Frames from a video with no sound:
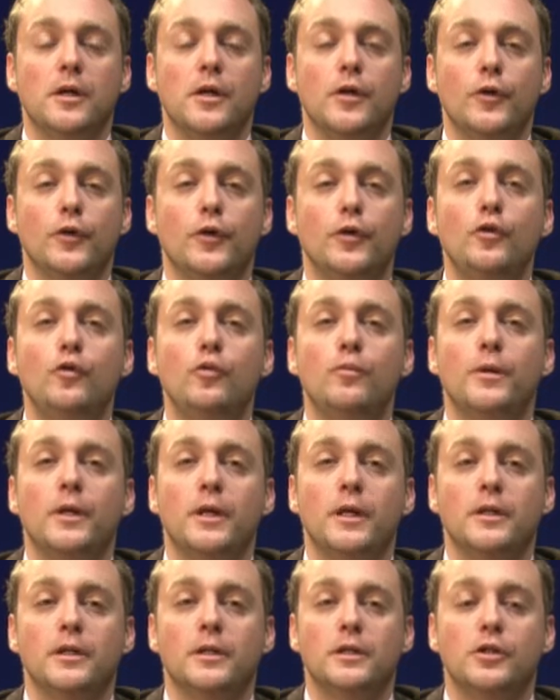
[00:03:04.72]
renewable
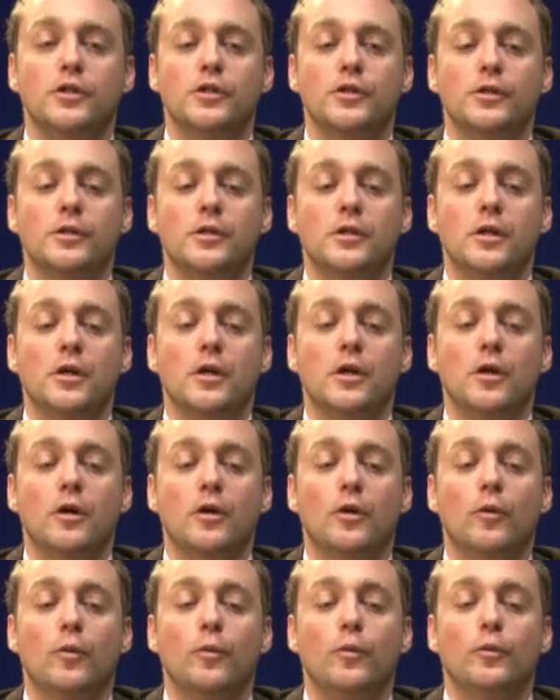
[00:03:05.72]
energies
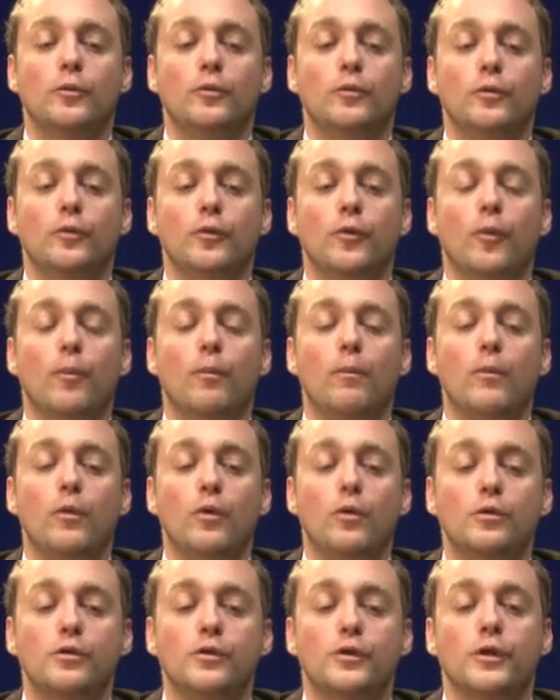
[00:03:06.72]
would
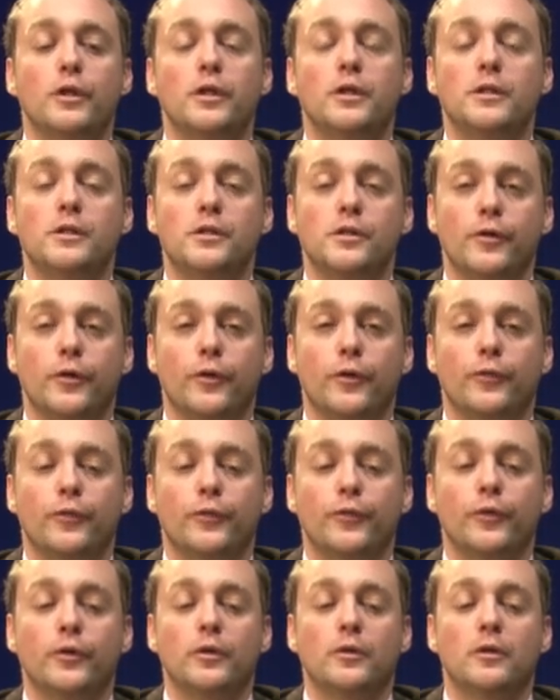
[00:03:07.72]
mostly
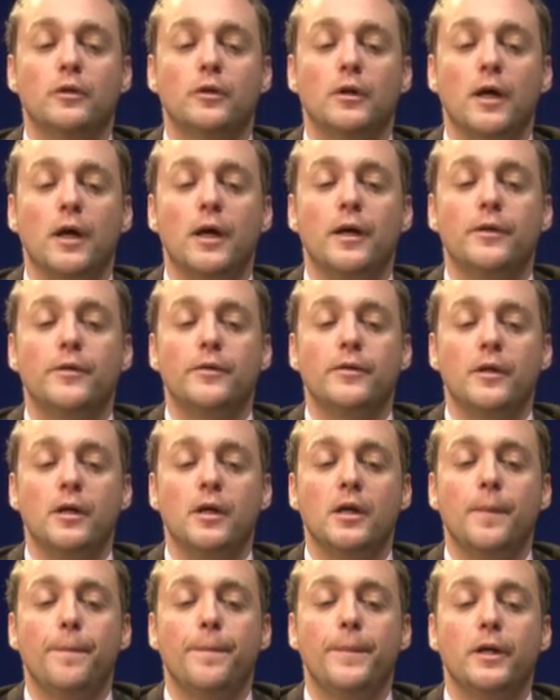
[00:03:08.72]
serve at the
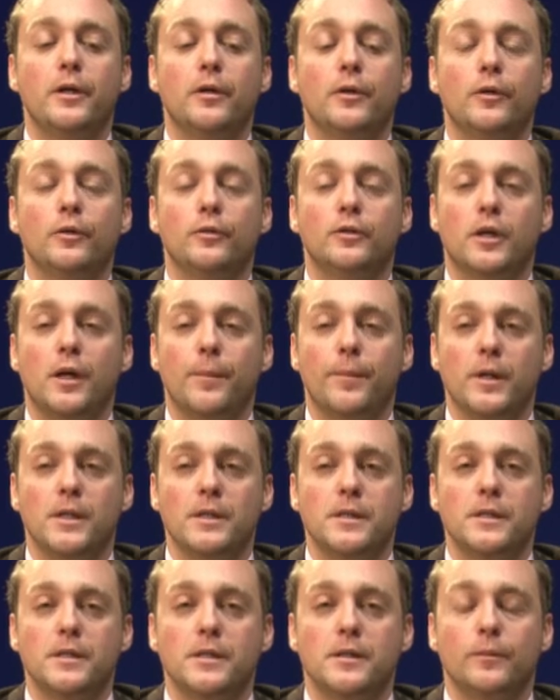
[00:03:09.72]
peak load capacity.